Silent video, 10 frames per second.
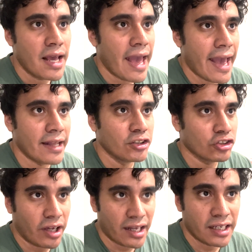and
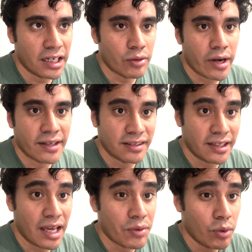just kind of get it ready. Because
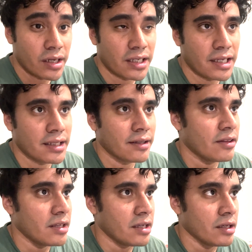again, we want to get
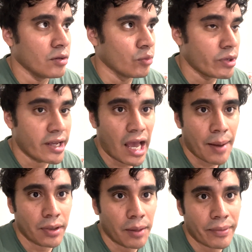the recap
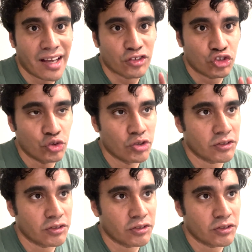up as soon as